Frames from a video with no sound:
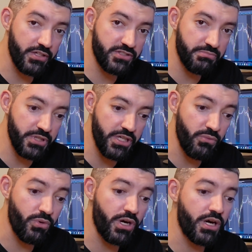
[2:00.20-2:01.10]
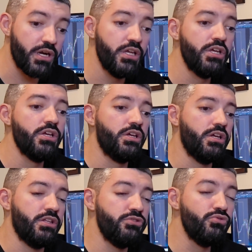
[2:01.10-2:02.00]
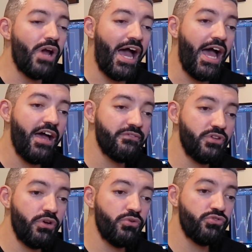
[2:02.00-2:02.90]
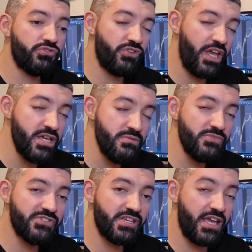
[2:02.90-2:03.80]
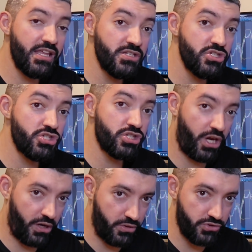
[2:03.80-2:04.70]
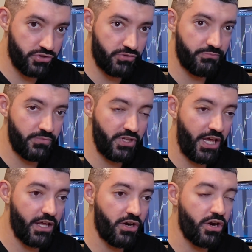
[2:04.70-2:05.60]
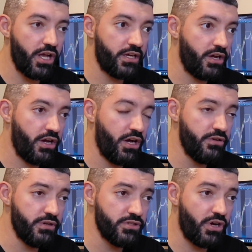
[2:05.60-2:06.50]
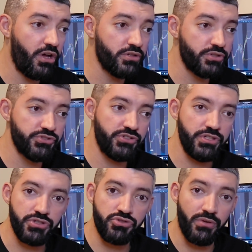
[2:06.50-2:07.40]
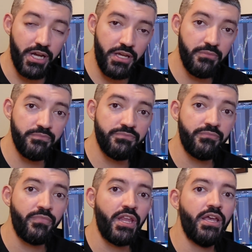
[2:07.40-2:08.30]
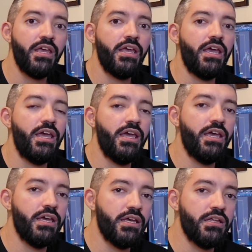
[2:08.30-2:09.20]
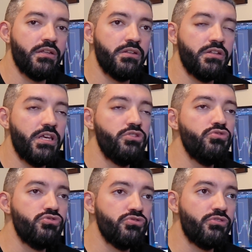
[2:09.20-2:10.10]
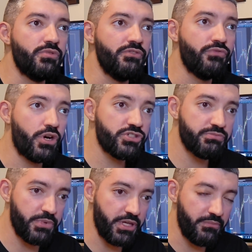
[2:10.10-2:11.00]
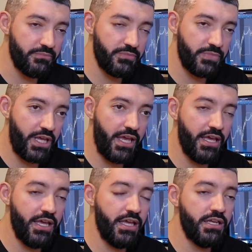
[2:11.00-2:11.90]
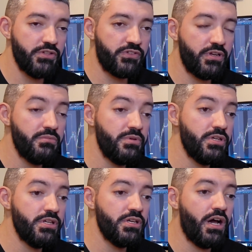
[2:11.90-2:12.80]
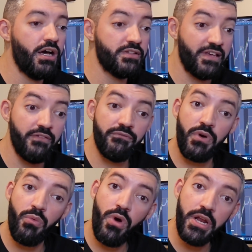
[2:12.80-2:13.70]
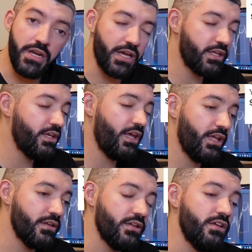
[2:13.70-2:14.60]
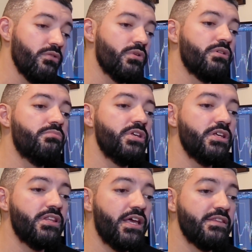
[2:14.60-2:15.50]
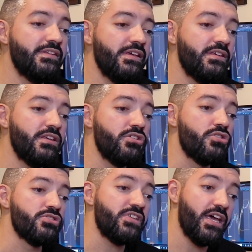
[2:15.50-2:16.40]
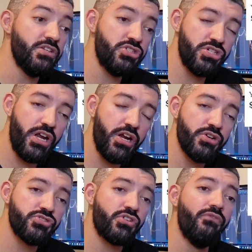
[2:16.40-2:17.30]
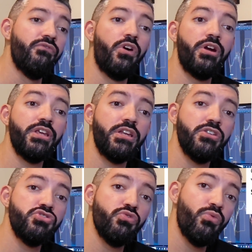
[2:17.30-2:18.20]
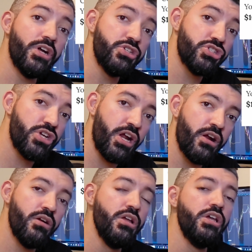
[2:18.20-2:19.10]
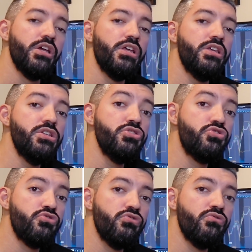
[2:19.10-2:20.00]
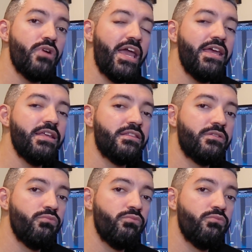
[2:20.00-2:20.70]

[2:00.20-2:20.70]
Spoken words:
split where you have those same 10 shares that are at $100 each, right? And you do the reverse split, and it's going to be 10-for-1. Again, it would be then taking your 10 shares, converting it into one share, into a